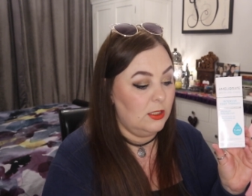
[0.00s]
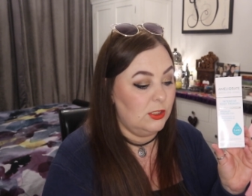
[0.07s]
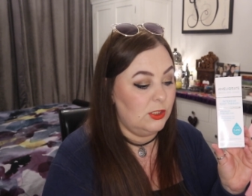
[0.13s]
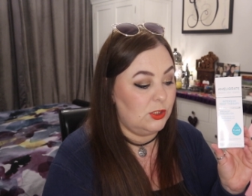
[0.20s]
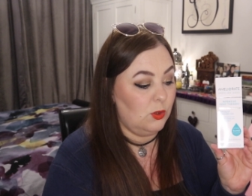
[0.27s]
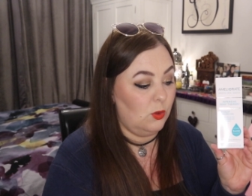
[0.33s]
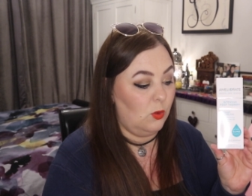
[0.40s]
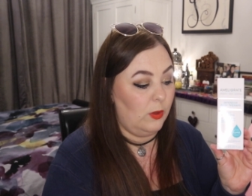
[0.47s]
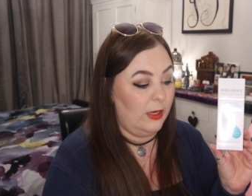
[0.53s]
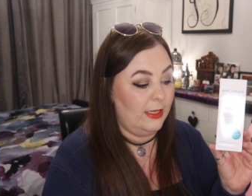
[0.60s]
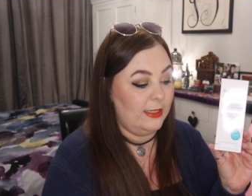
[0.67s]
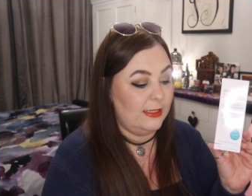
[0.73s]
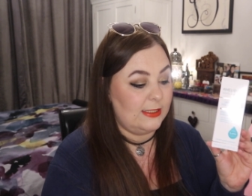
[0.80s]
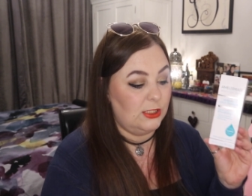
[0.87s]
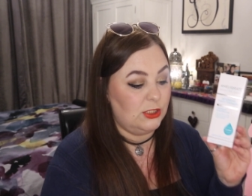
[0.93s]
So
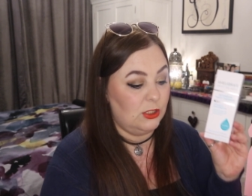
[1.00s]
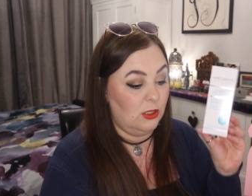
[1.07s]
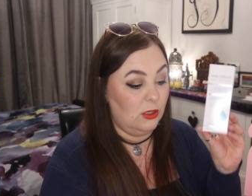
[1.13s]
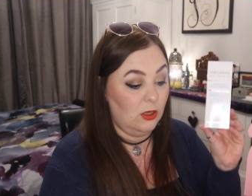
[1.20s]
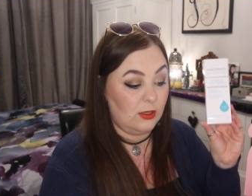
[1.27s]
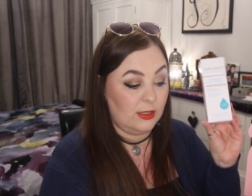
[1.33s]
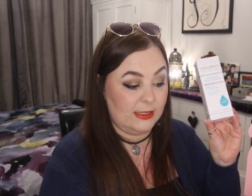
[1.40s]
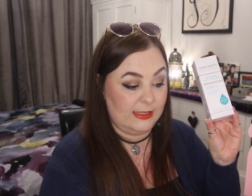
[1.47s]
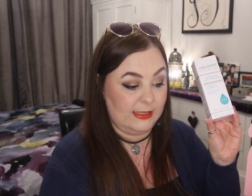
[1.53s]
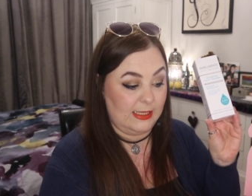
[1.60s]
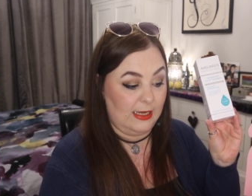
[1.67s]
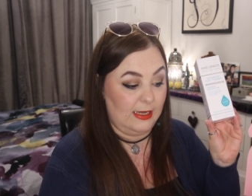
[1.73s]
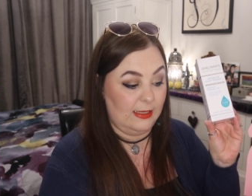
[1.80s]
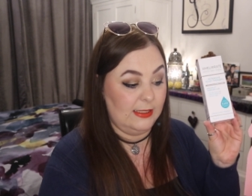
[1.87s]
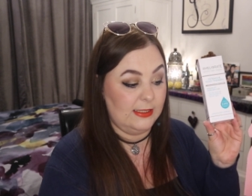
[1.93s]
it is a deluxe
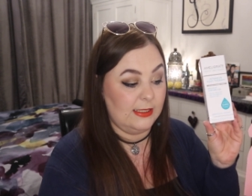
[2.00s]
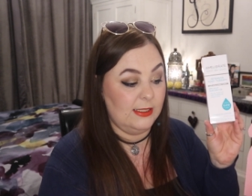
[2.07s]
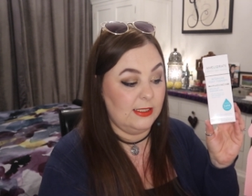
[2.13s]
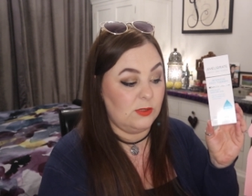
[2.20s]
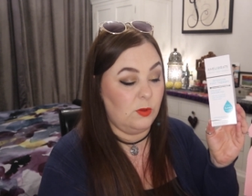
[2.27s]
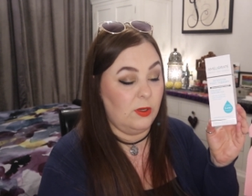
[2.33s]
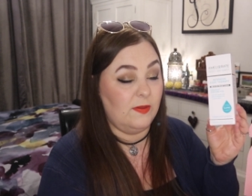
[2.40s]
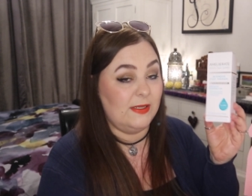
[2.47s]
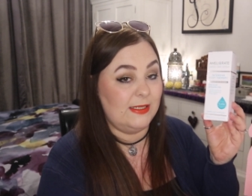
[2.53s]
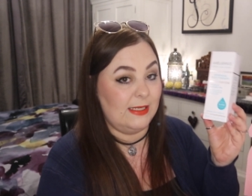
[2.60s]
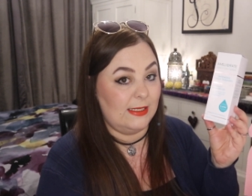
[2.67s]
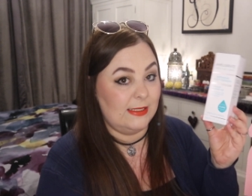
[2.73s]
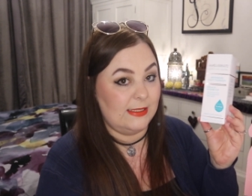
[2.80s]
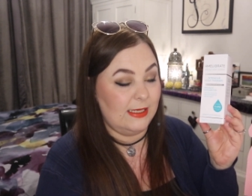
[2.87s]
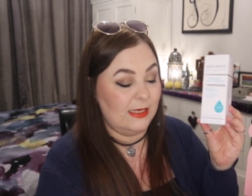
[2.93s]
size and it's worth
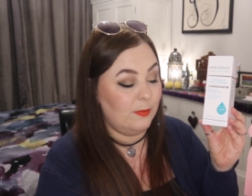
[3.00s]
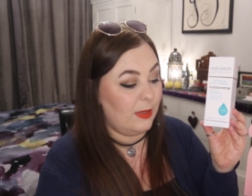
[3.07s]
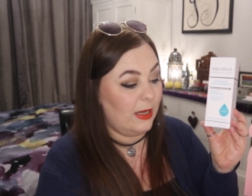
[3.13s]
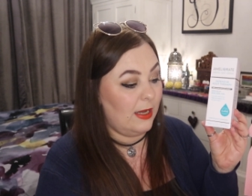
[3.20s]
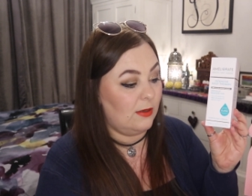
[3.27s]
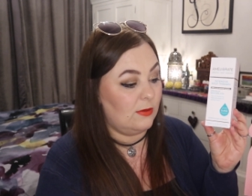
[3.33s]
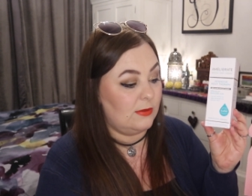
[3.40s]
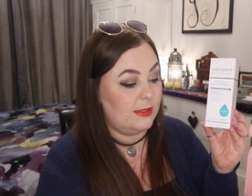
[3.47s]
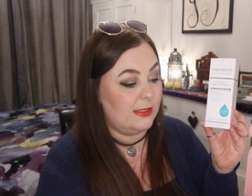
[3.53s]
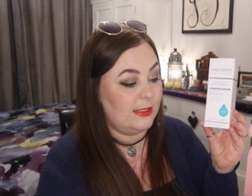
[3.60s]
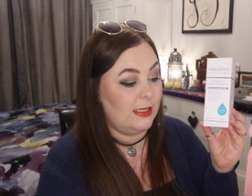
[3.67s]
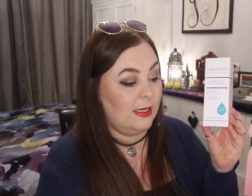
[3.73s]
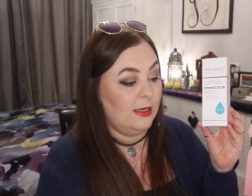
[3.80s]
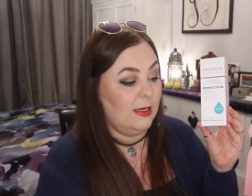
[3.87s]
£16.